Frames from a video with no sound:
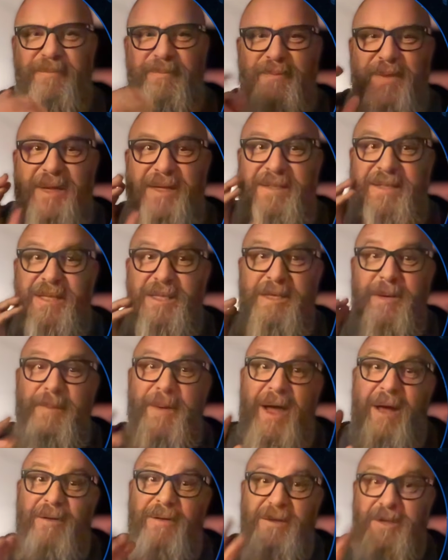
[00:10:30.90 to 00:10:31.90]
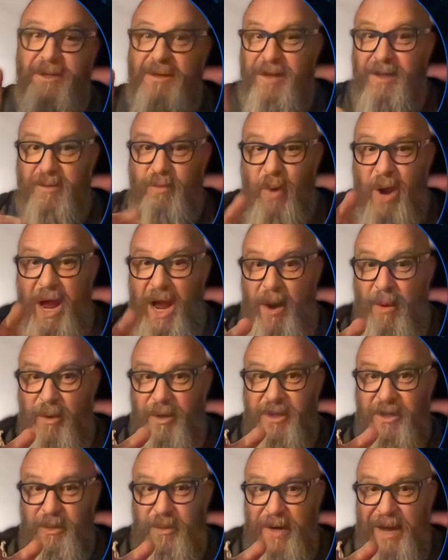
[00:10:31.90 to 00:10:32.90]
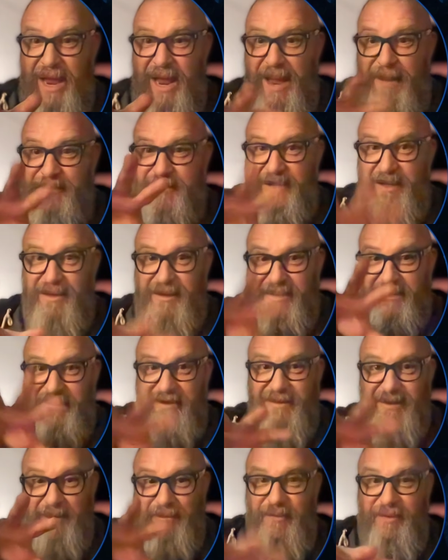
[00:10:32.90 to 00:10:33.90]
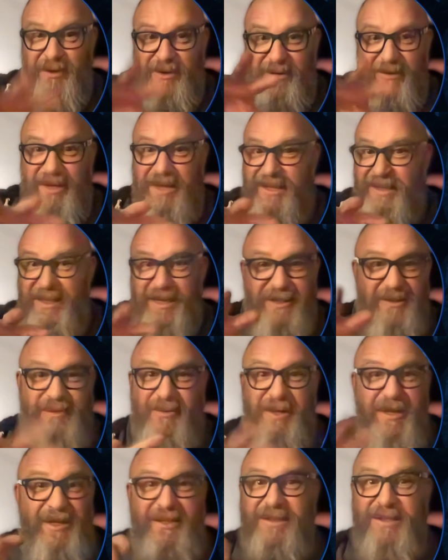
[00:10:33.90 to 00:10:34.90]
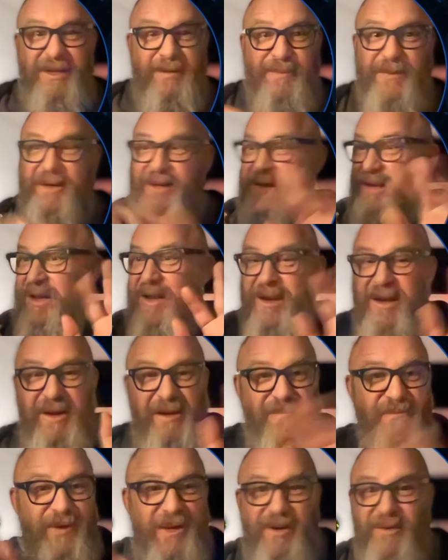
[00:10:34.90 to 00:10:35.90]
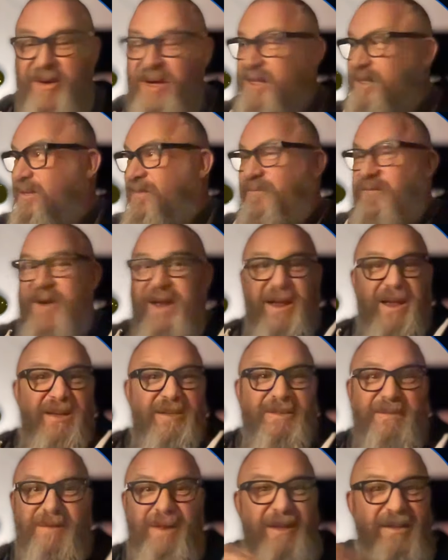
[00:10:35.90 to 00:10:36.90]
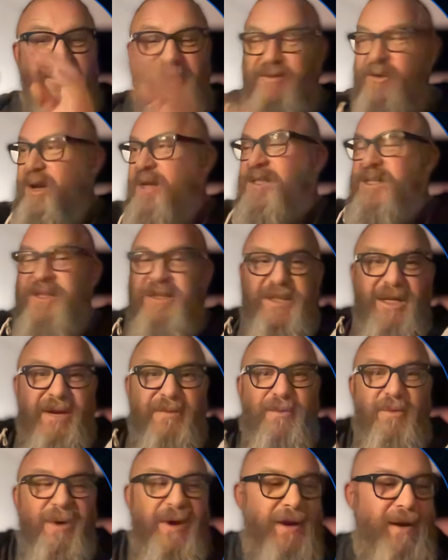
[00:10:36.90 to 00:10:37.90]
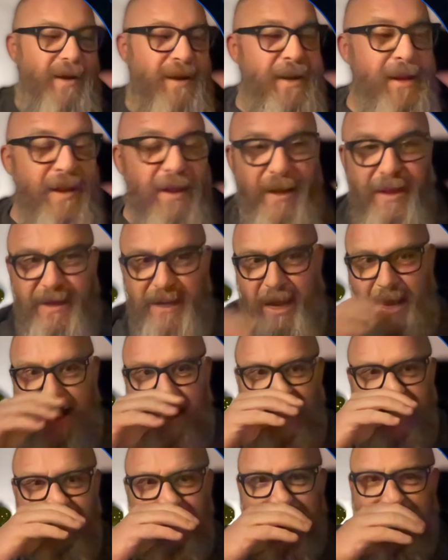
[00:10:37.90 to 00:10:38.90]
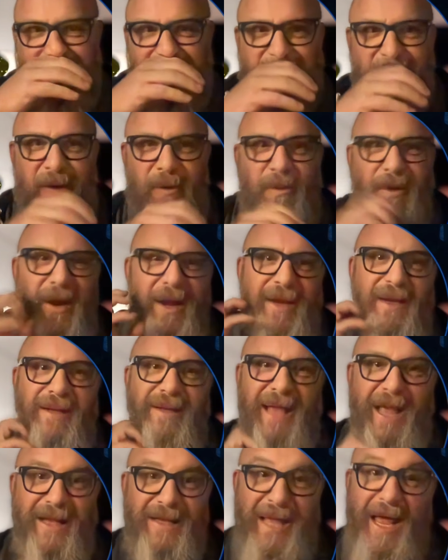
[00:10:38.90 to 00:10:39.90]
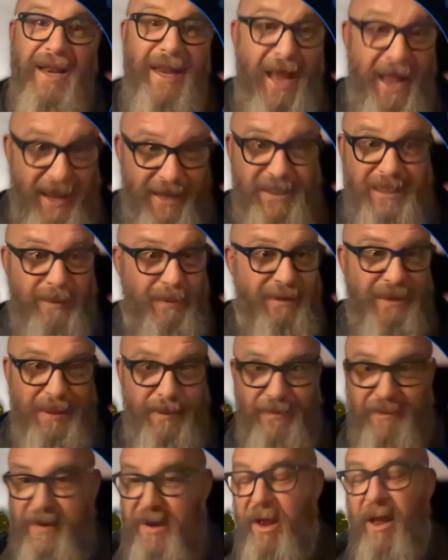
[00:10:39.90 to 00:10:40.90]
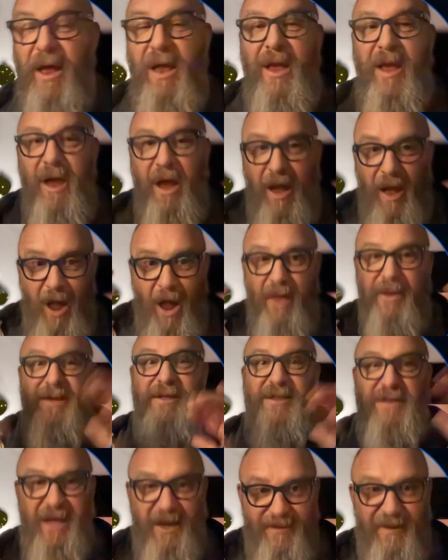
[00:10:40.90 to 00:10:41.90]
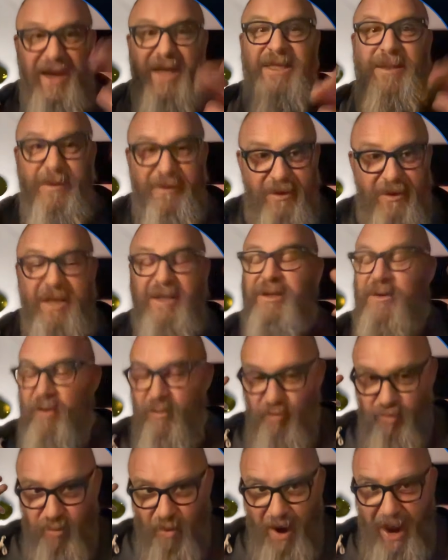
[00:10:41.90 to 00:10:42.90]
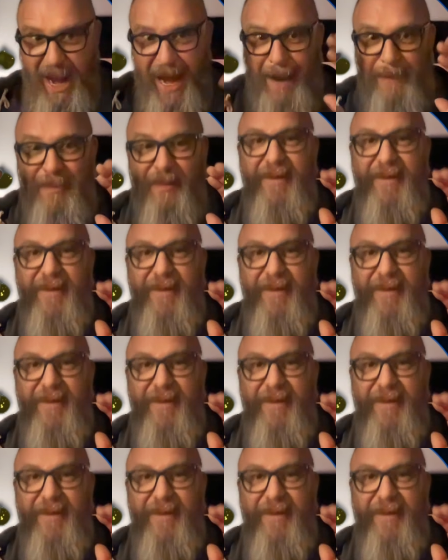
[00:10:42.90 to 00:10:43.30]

this is about the how we're doing apps on the computer like this with all these different configuration files and all this crazy shit everywhere. Yeah, that's about to go away. That has to be simplified. All this stuff has to be. Is it ripe